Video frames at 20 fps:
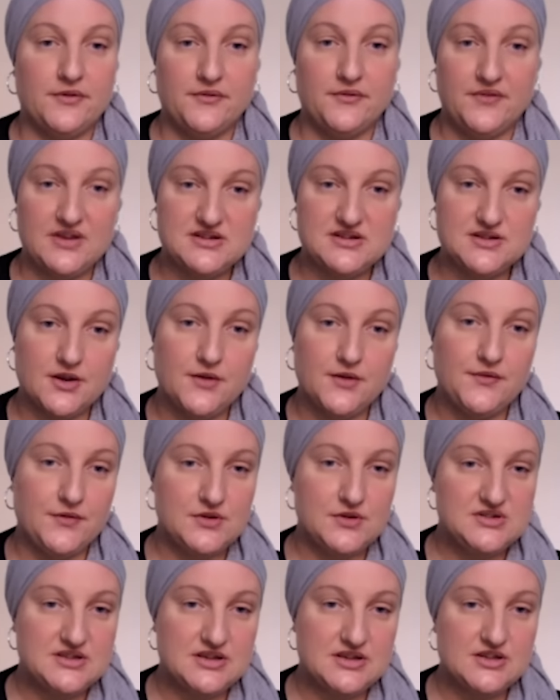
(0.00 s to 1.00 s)
of video
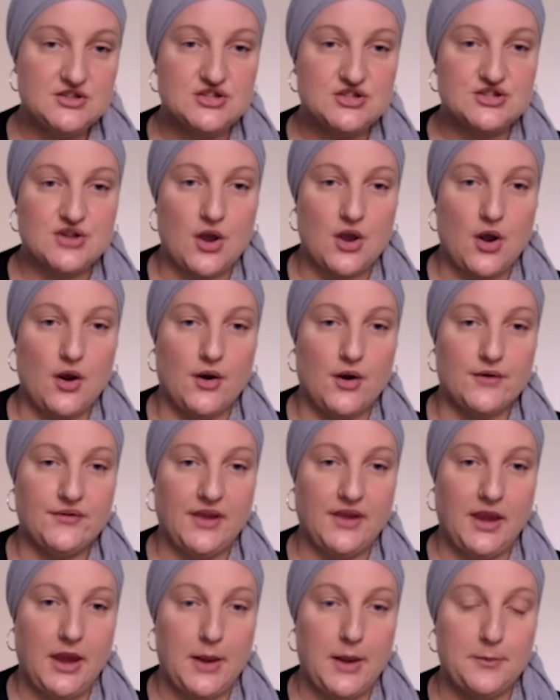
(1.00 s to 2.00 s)
footage of
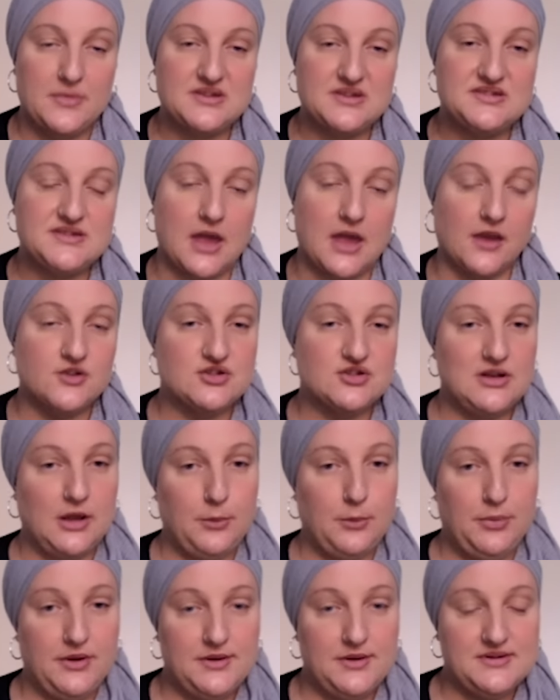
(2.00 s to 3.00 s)
him sexually
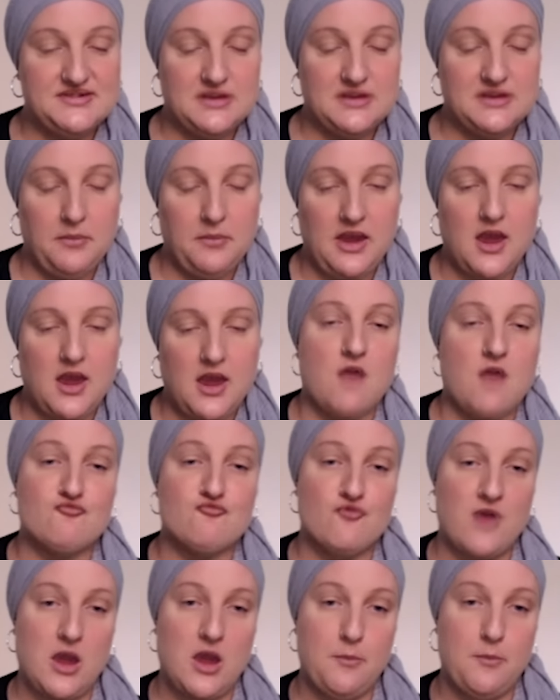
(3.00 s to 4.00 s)
abusing me and
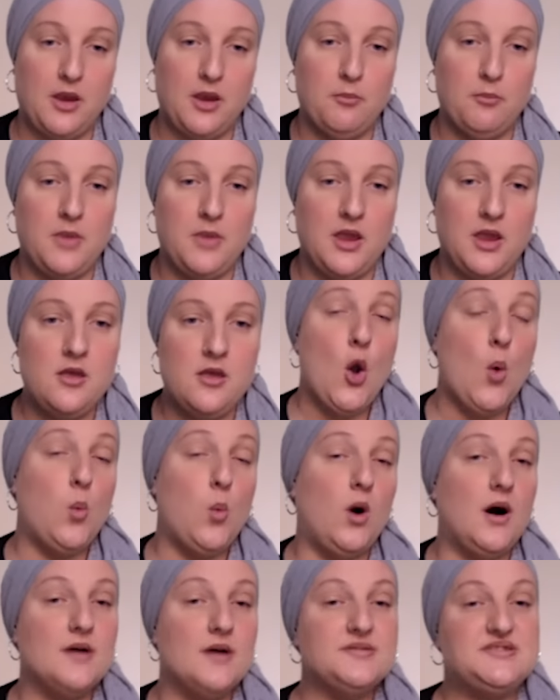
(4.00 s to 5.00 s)
raping me.
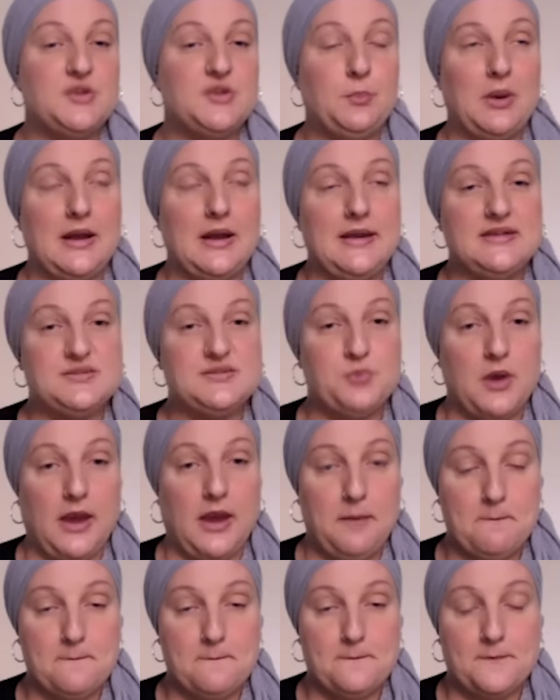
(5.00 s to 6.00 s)
Whilst the police were
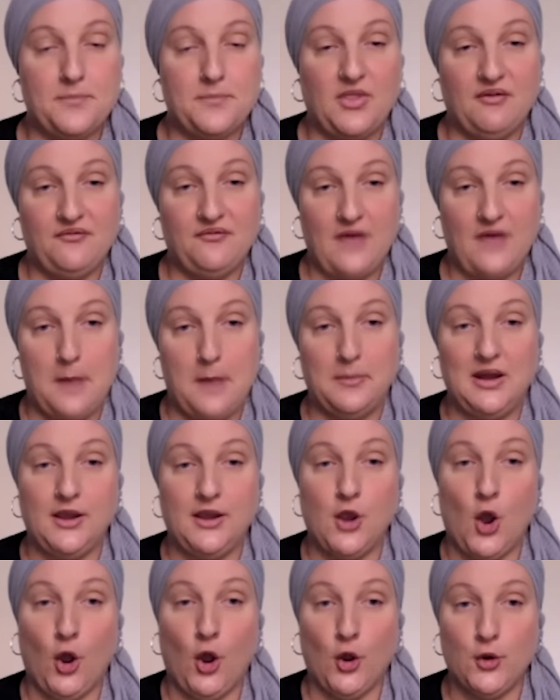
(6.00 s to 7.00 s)
in the
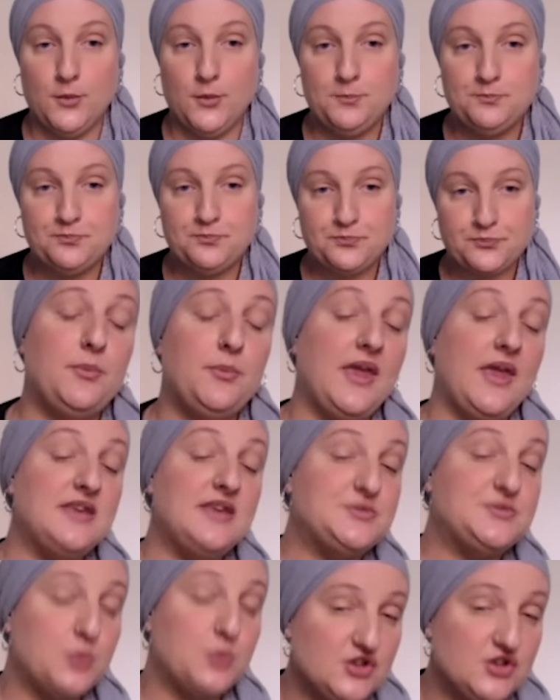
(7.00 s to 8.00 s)
family home, they
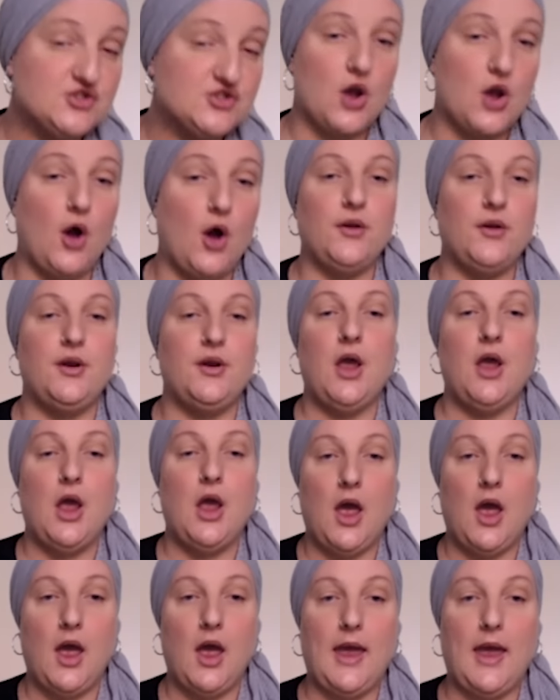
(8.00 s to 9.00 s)
switched on
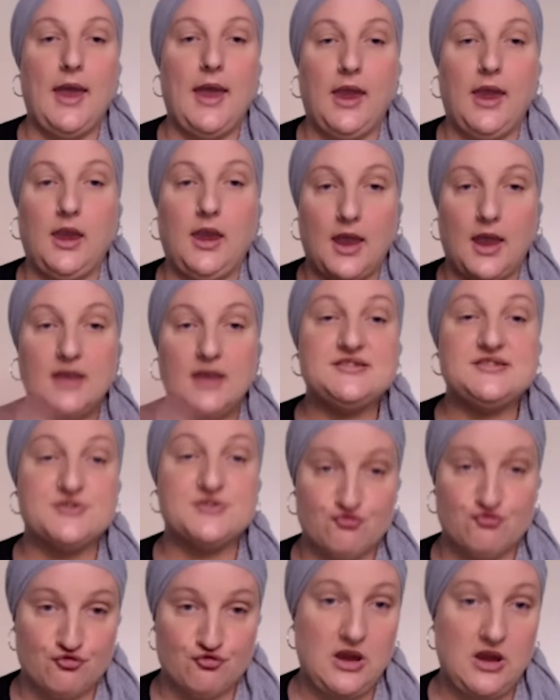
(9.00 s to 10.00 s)
a, a
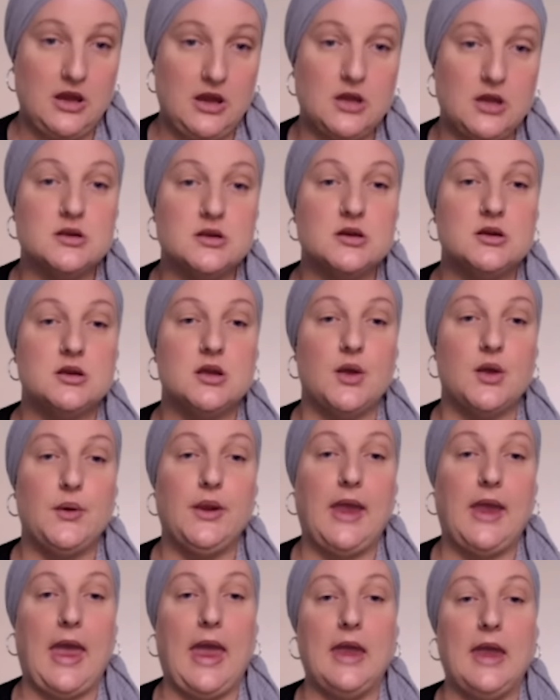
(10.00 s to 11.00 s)
screen.
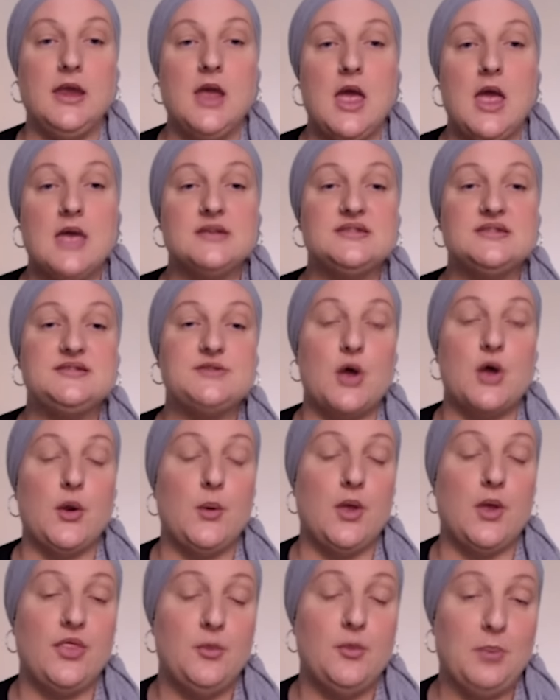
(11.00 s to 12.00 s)
Okay.
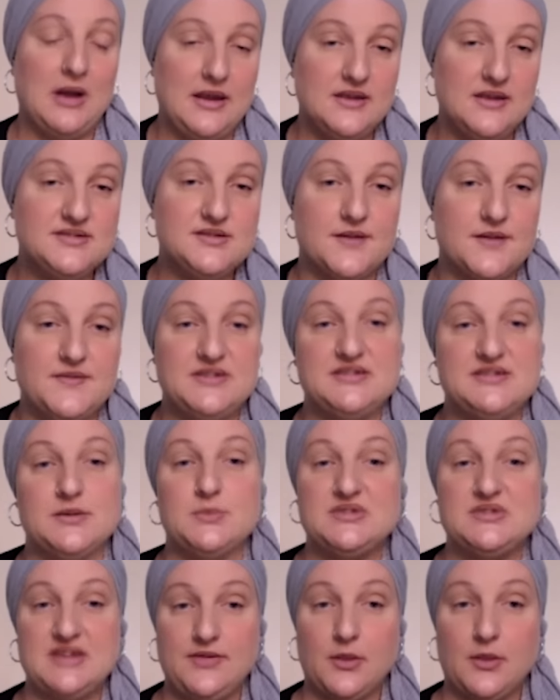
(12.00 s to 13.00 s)
So the police officer
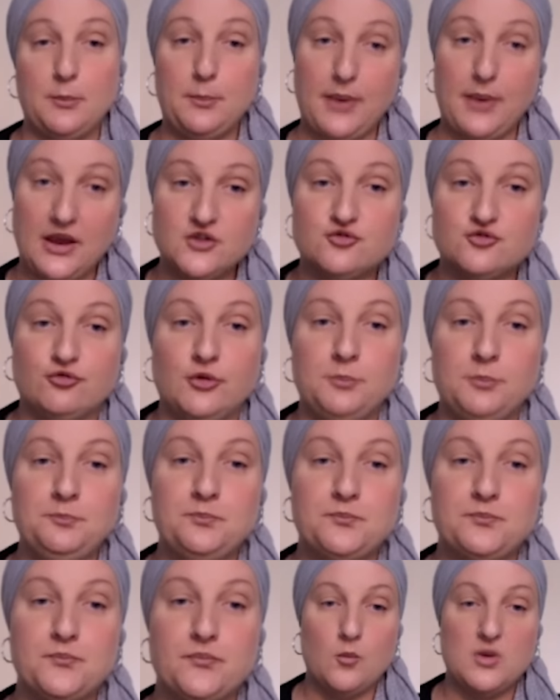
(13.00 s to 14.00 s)
was in the
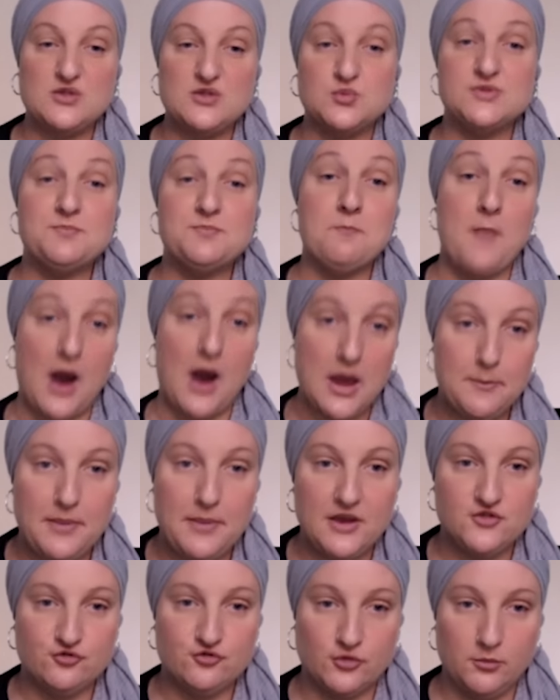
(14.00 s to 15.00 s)
bedroom, which was my
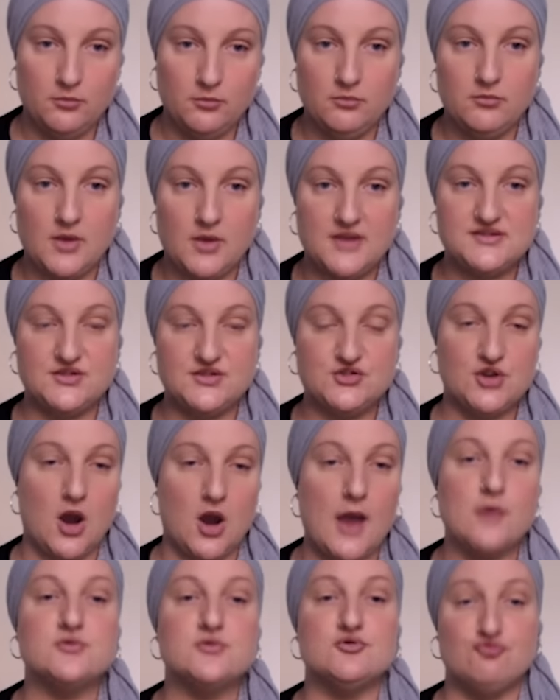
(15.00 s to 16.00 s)
bedroom as a
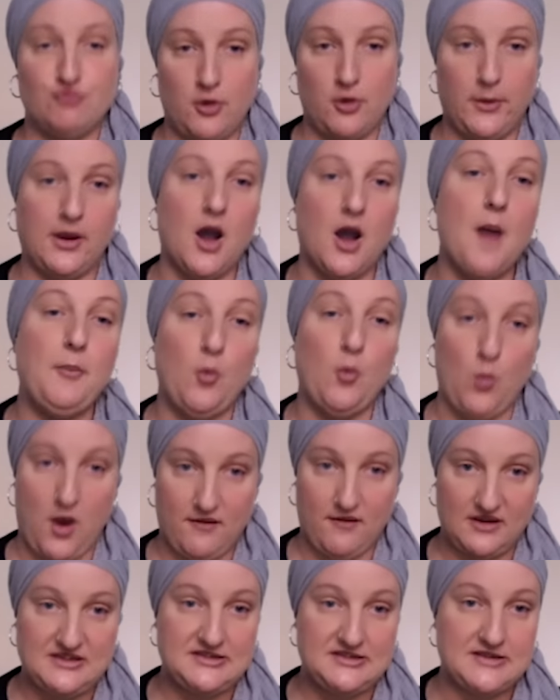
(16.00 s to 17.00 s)
child and growing up and
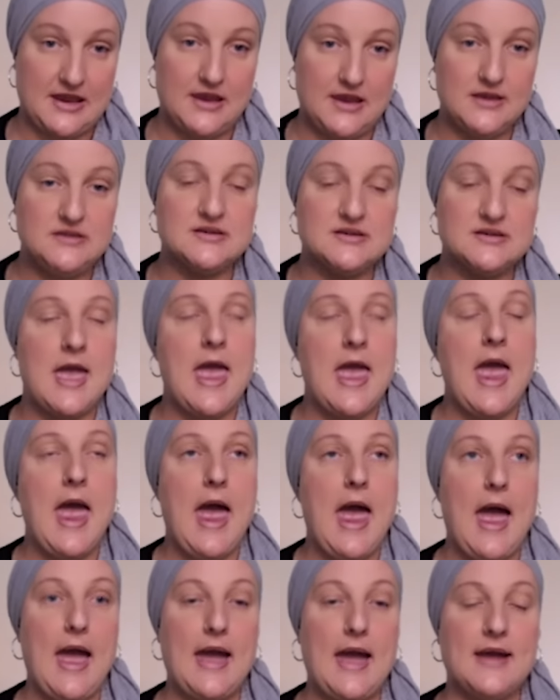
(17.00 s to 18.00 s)
where I stayed.
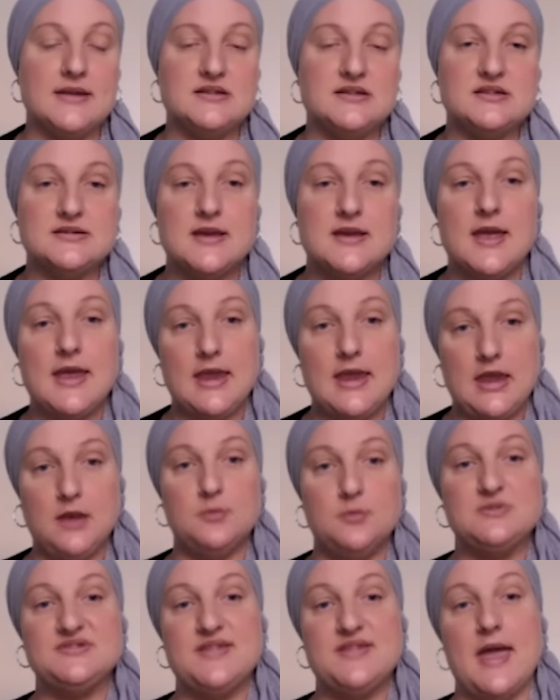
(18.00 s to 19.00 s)
And he
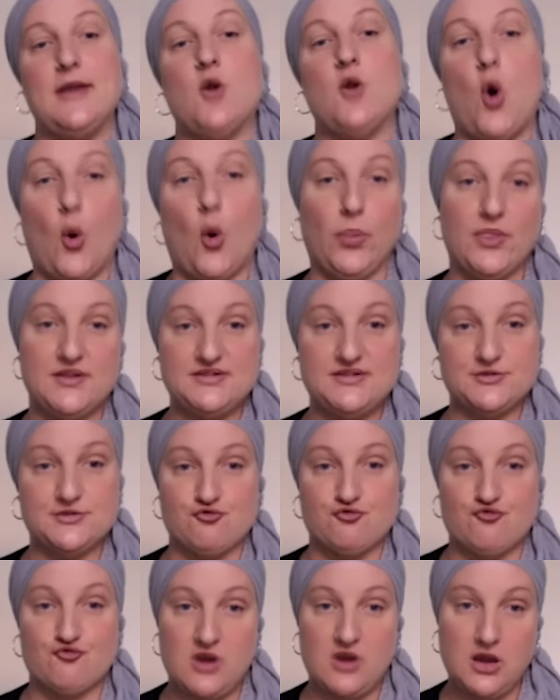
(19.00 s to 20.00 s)
was then on the
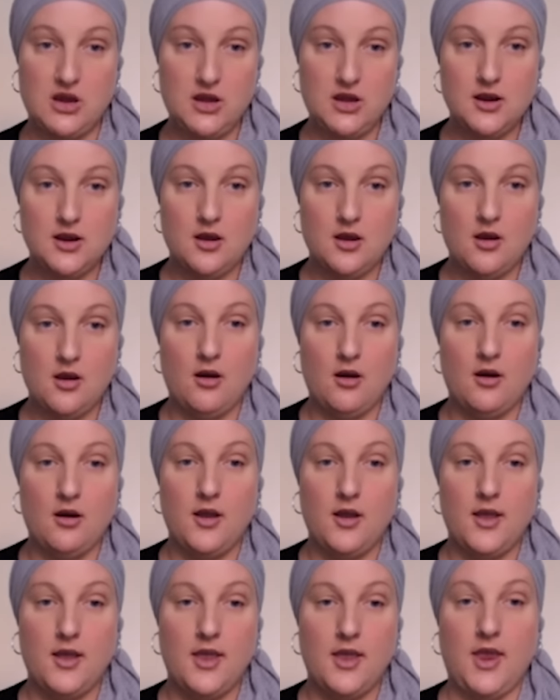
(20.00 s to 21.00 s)
screen
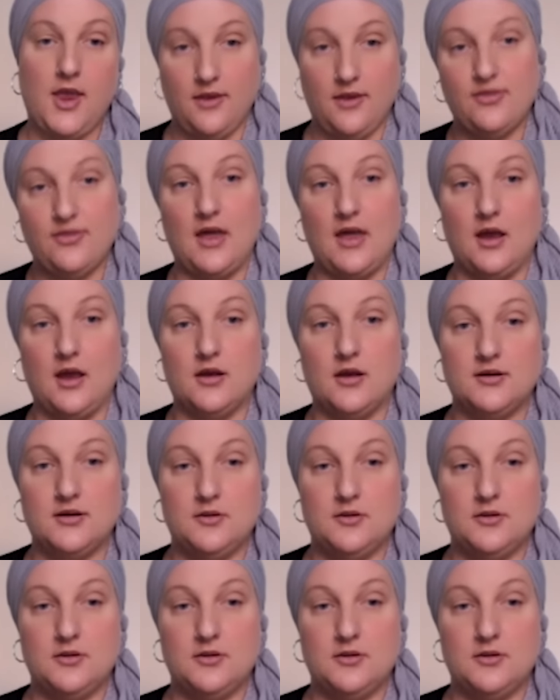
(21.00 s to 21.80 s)
in that